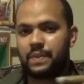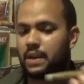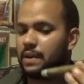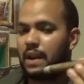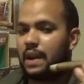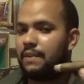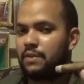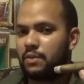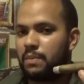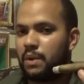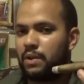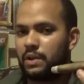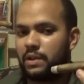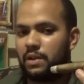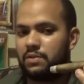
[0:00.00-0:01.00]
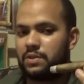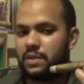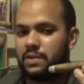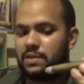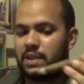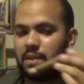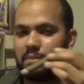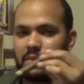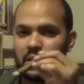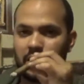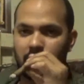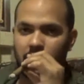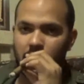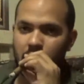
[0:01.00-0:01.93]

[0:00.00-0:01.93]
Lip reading: Not even remotely close to the same thing.